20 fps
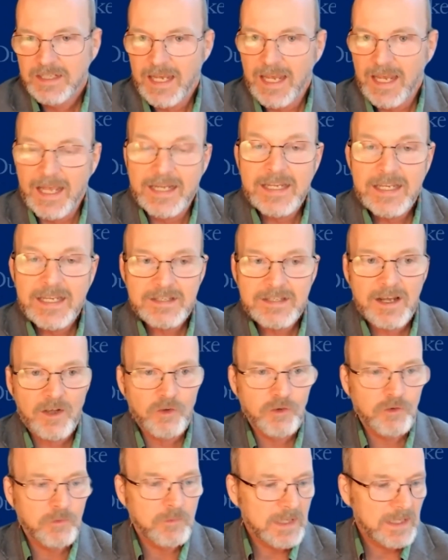And he
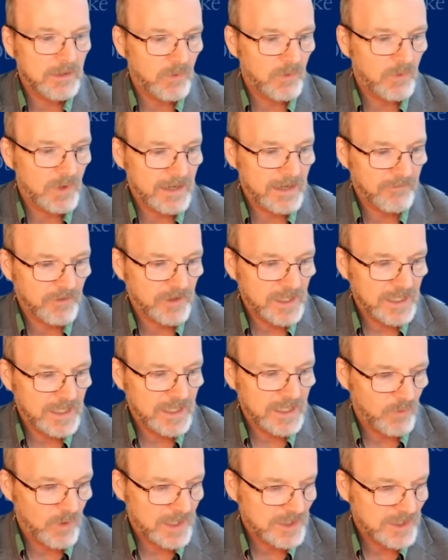tells me whenever he
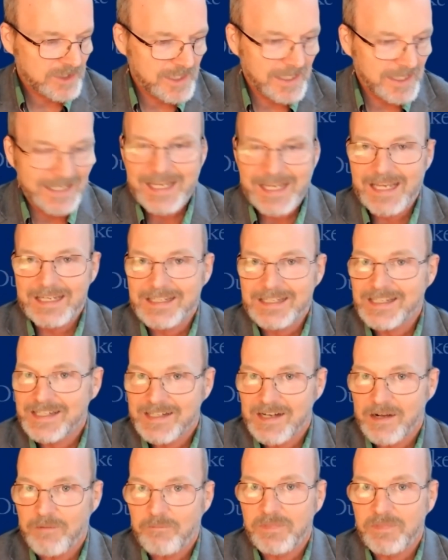wants to get
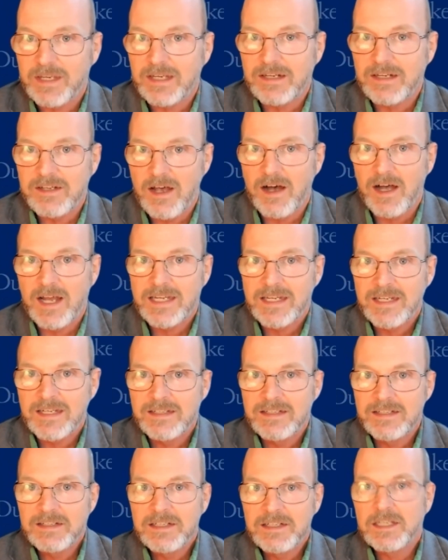something done,
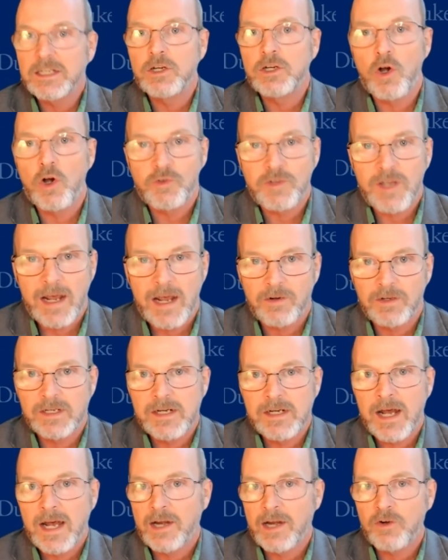he goes out
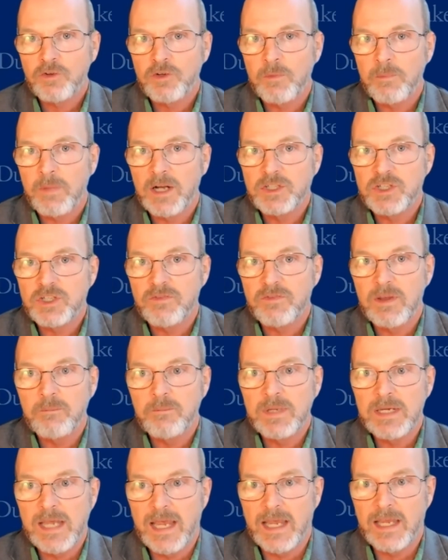and hires a bunch of
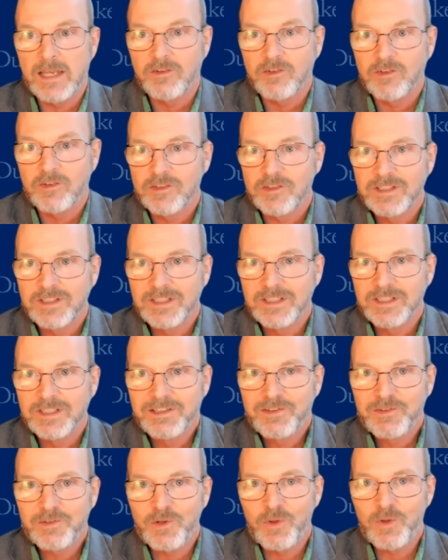MBAs.
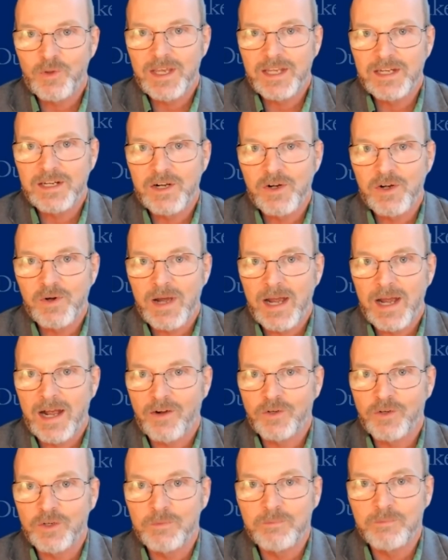So they know
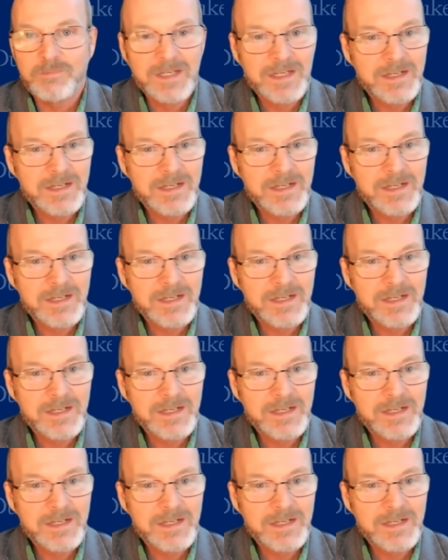how to